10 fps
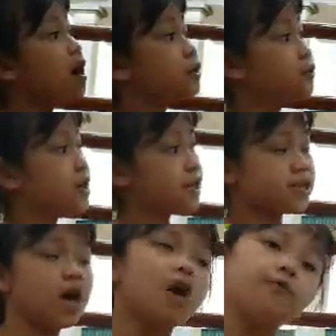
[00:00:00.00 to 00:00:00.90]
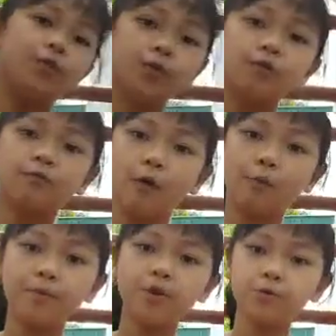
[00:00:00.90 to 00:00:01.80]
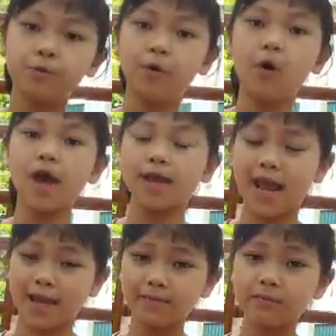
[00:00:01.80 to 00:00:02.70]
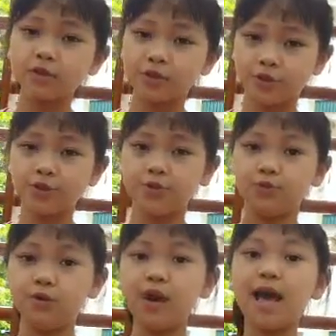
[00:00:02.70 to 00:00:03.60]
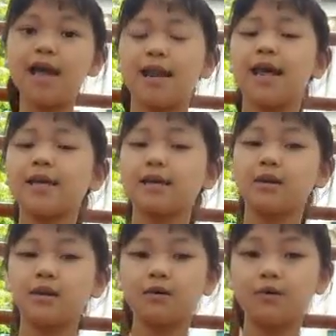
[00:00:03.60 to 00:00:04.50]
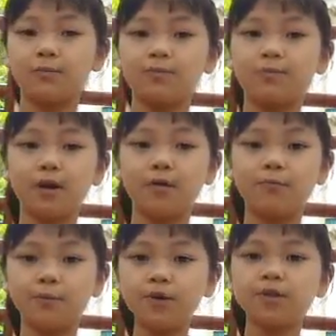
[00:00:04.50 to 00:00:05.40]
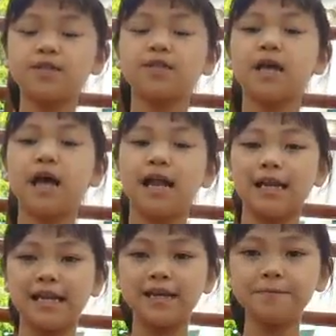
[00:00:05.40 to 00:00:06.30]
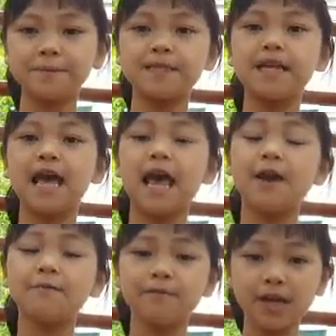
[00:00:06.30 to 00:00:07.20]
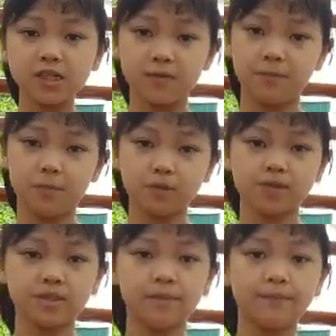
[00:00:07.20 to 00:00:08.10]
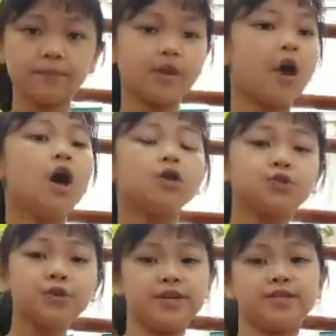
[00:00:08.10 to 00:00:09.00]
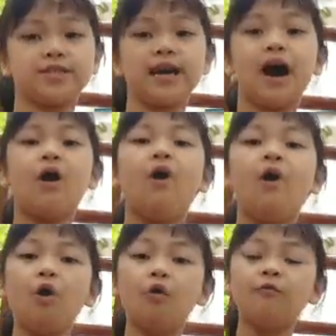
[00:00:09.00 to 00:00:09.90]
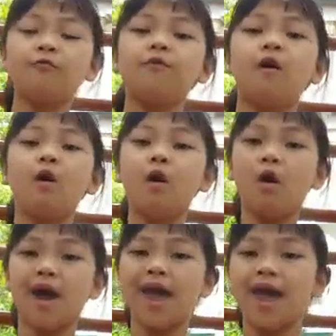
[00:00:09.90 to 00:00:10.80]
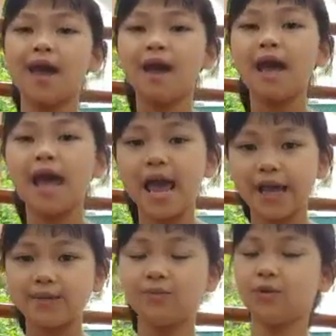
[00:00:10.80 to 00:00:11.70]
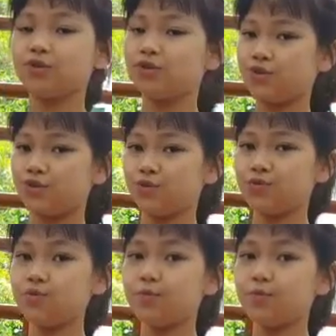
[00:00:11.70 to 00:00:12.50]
Trees are food for people and animals too, like fruits, leaves, and vegetables. Trees are home for animals too,